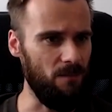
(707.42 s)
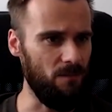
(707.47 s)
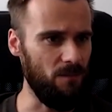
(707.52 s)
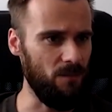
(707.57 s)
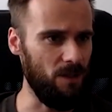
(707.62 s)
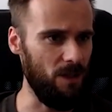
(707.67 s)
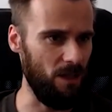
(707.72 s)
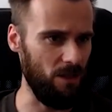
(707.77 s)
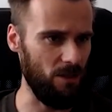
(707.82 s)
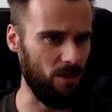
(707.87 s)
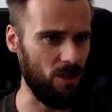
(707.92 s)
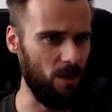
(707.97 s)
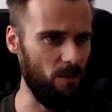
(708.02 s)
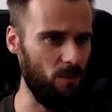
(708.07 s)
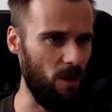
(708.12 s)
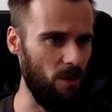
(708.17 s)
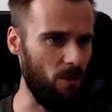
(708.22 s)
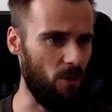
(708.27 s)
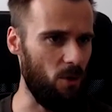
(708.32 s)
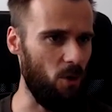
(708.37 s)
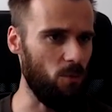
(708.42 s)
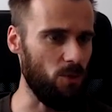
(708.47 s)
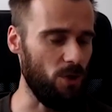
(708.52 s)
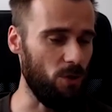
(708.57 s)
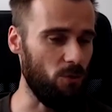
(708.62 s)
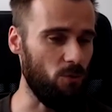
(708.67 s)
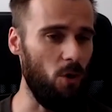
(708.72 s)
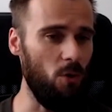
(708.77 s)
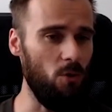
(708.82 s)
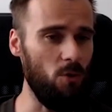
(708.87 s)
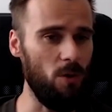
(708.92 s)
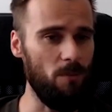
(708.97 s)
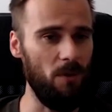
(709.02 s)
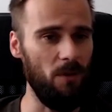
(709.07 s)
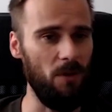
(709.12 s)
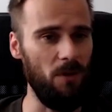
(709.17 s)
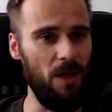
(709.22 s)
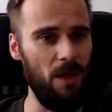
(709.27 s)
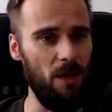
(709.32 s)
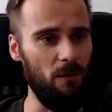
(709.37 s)
like a samurai becomes a ronin
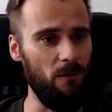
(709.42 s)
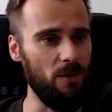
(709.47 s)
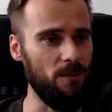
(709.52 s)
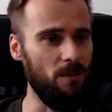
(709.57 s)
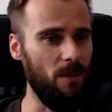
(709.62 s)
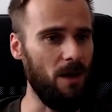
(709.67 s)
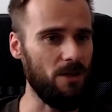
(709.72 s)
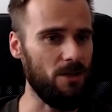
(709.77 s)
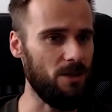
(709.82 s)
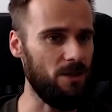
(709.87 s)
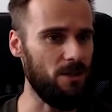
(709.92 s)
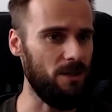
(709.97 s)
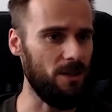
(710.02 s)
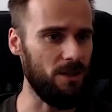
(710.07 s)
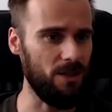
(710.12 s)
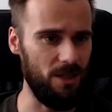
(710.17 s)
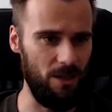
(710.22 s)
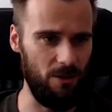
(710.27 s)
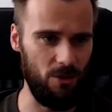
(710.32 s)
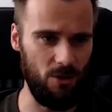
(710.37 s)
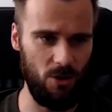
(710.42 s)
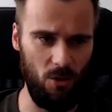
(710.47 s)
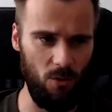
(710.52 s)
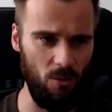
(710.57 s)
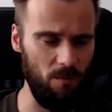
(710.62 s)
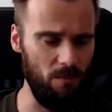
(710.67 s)
upon the death of his master, etc. So